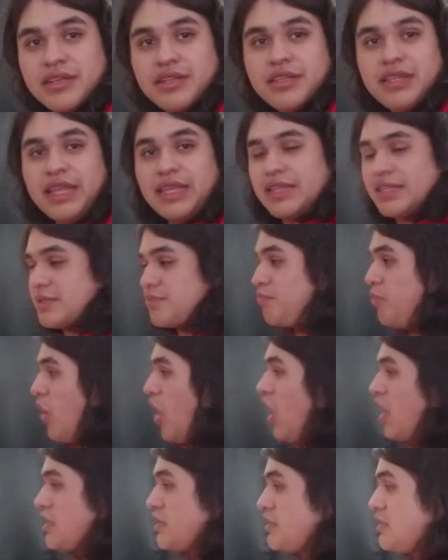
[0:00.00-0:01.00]
Like, this
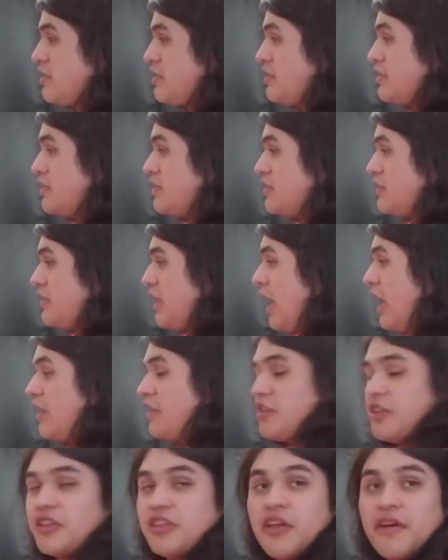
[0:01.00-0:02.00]
box. I
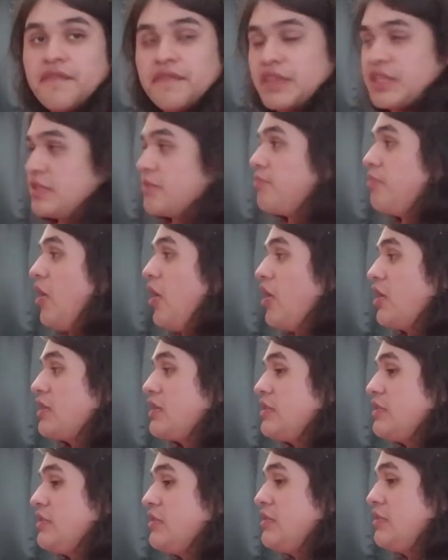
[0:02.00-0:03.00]
love this
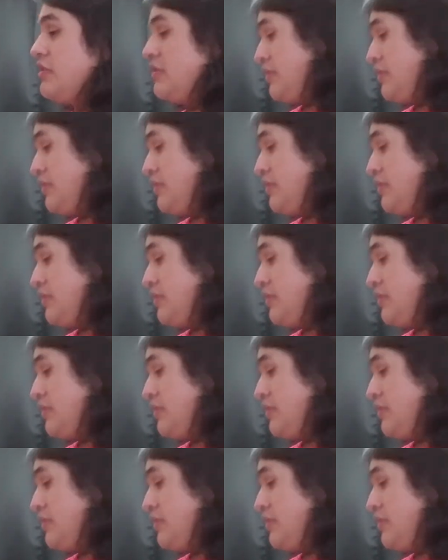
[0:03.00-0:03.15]
box.